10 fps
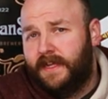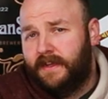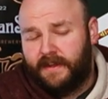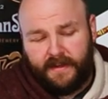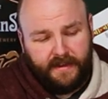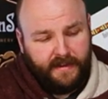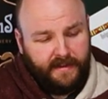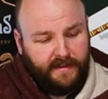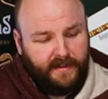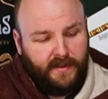we
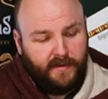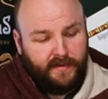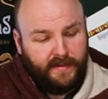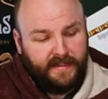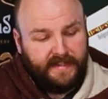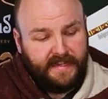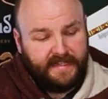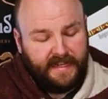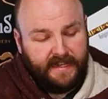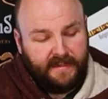go to the
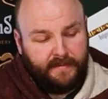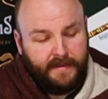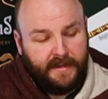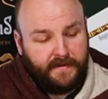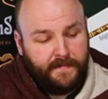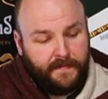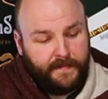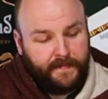tasting and the beer,